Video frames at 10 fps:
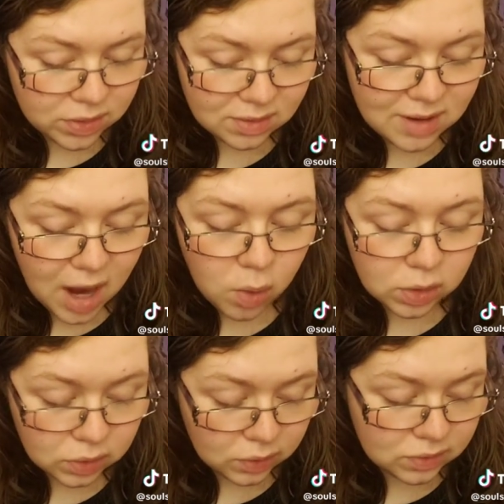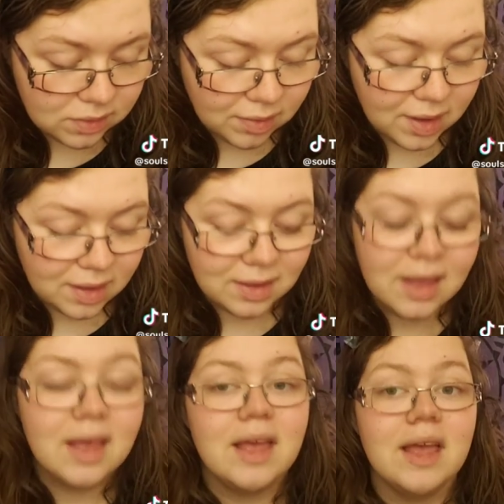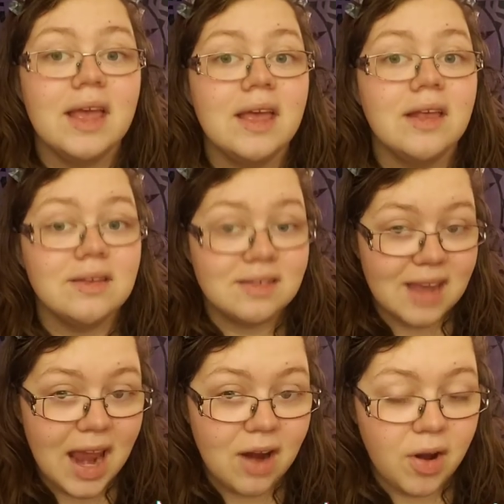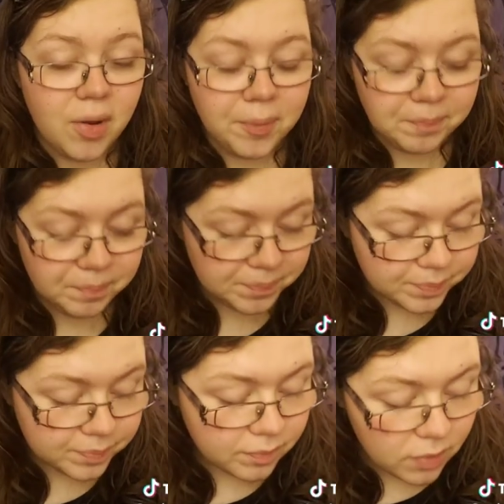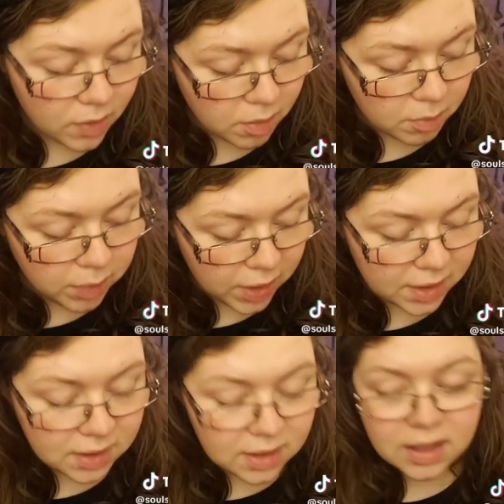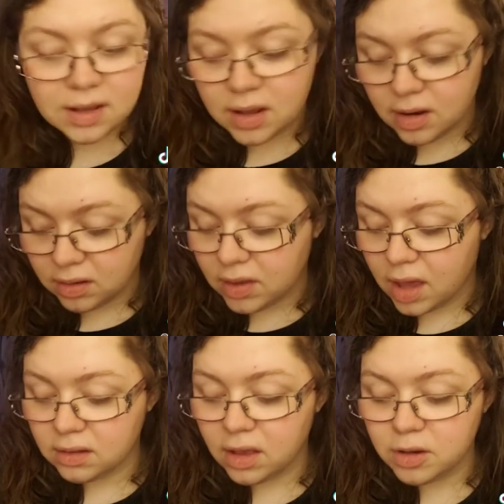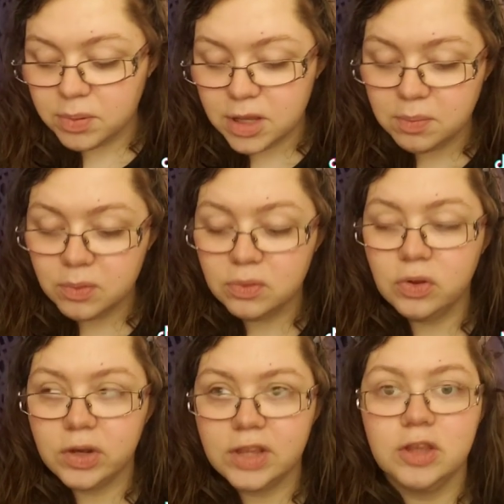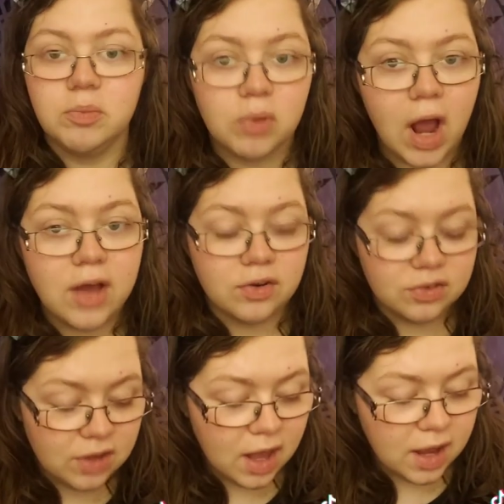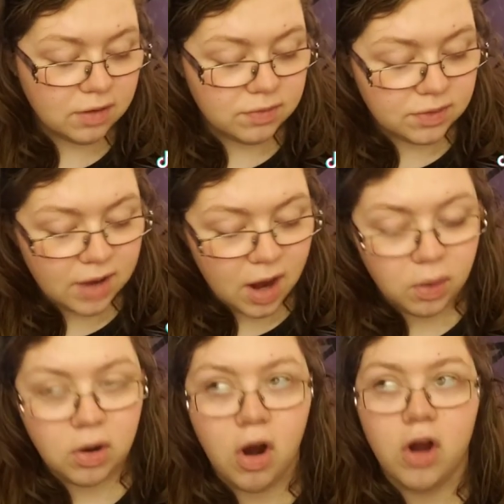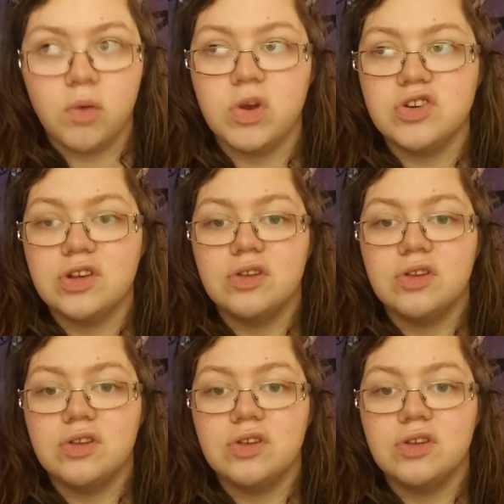what the tower looks like in tarot. But not a lot of people look at the brighter side of the tower card, which